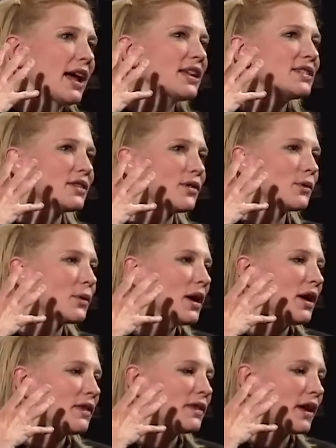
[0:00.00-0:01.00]
and so
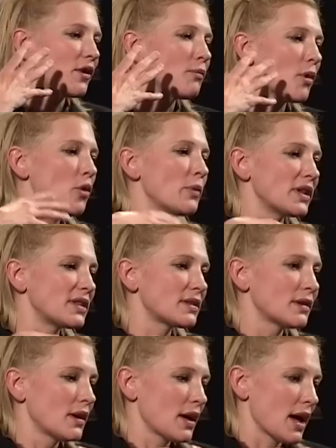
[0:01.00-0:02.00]
there are
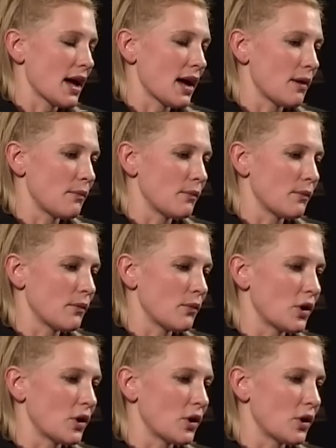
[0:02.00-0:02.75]
moments um,